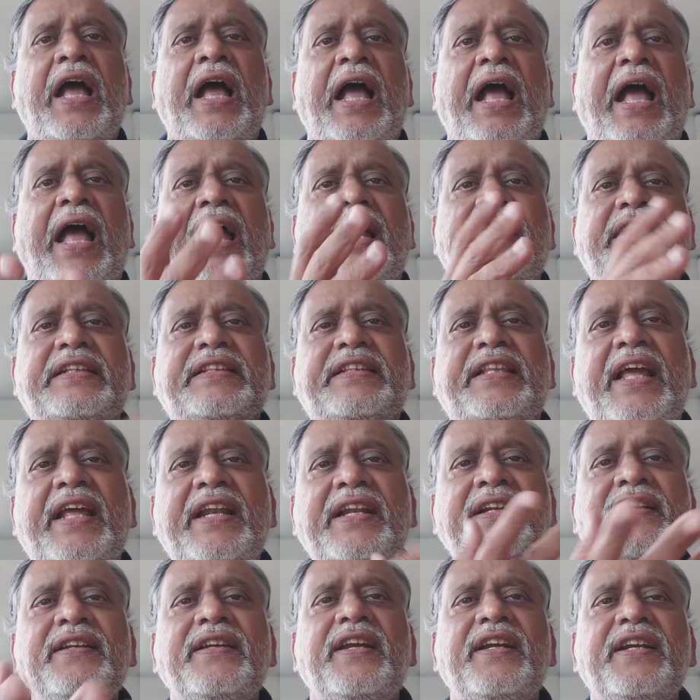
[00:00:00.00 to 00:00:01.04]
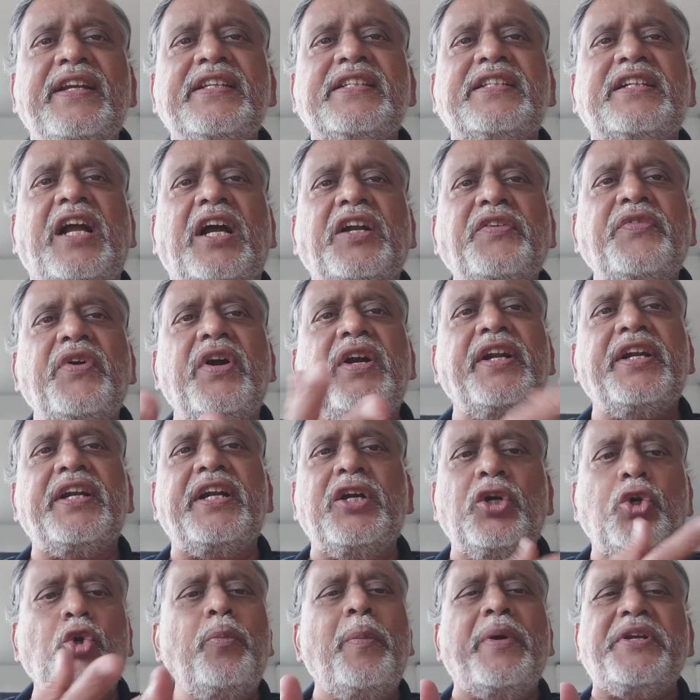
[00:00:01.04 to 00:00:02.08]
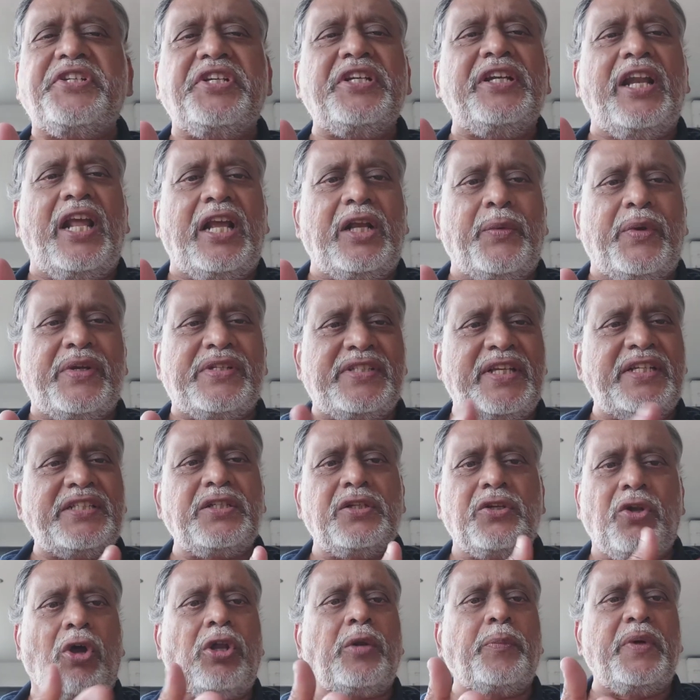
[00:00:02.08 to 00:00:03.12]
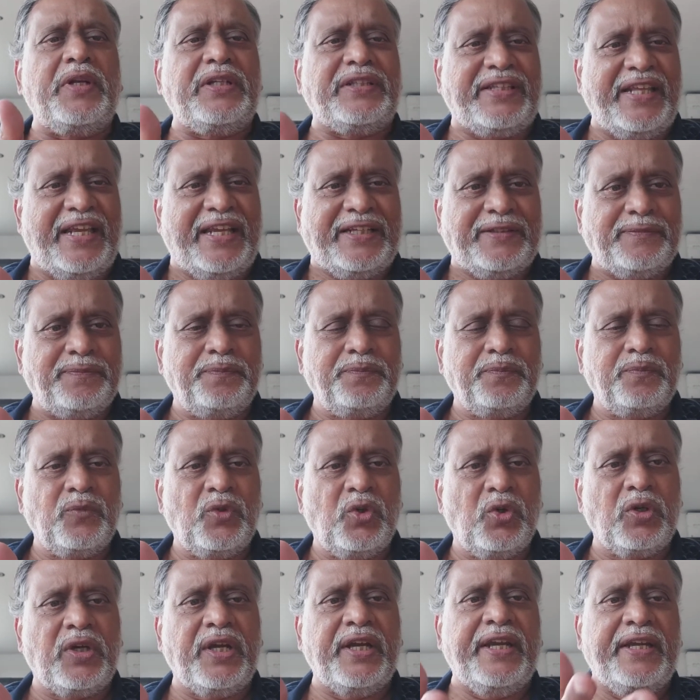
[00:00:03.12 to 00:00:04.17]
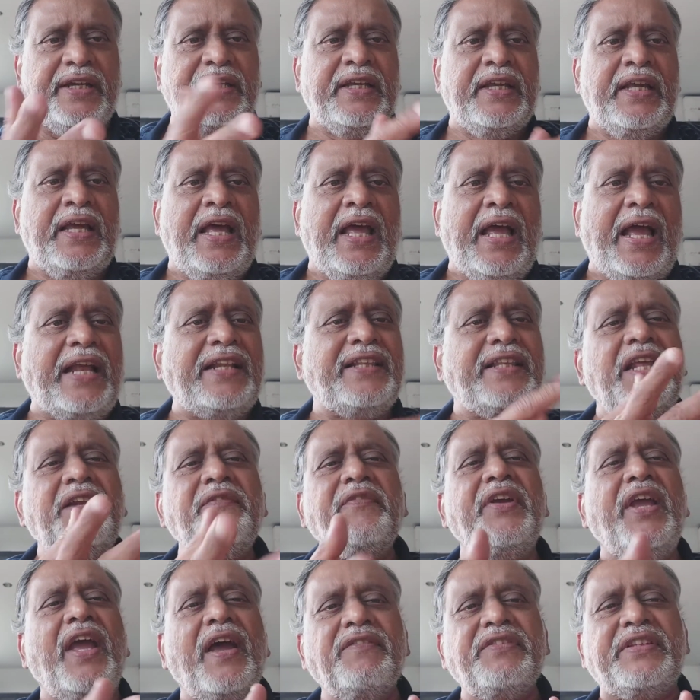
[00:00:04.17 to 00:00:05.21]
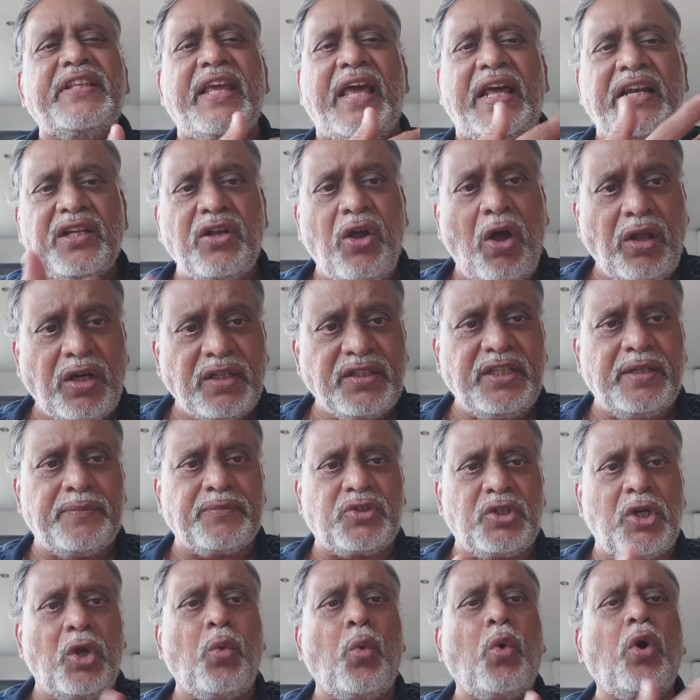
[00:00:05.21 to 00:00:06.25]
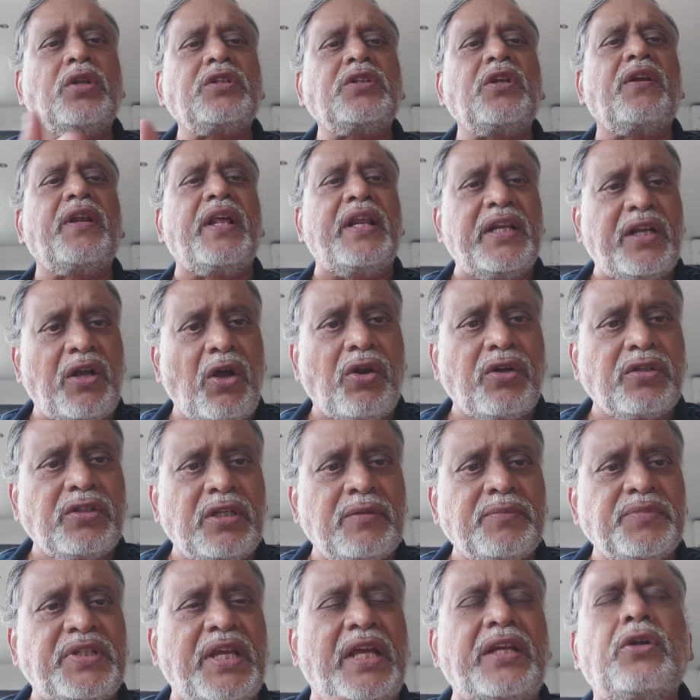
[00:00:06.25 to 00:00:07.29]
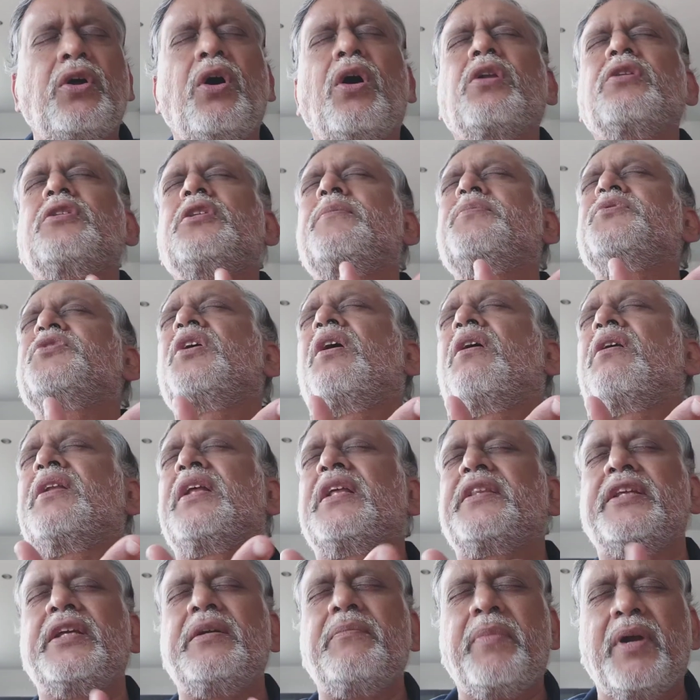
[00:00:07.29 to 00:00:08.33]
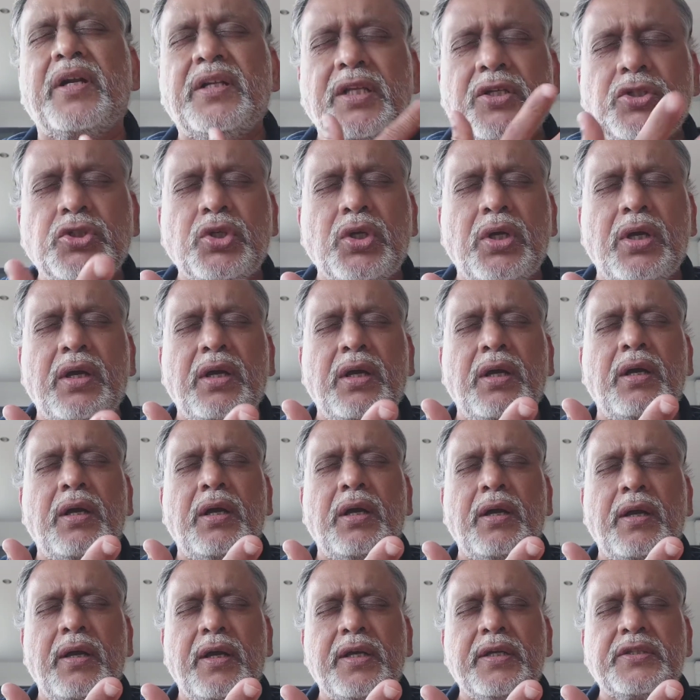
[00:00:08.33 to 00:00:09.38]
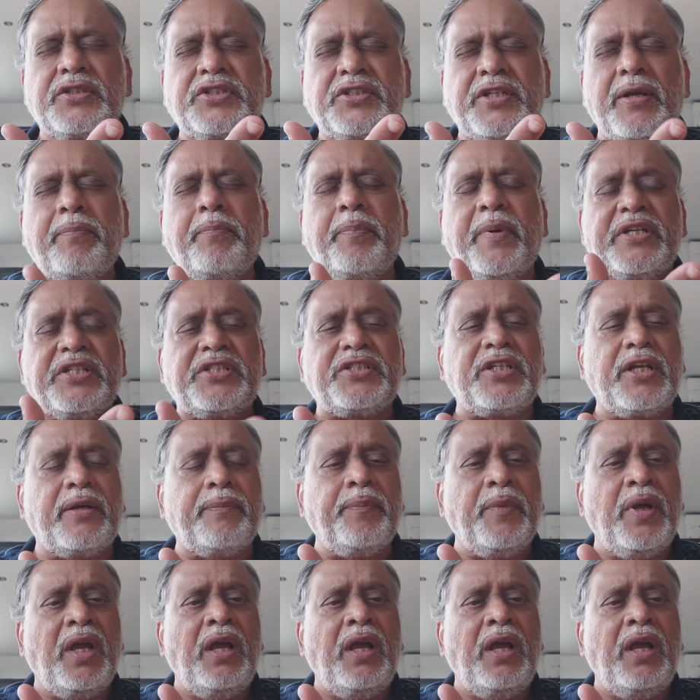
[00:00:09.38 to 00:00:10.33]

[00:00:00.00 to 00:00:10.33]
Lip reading: and then it is converted into machine language. That's a normal thing. Okay. And then we have the algorithms. Now, what are algorithms? Algorithms are nothing but a step-by-step,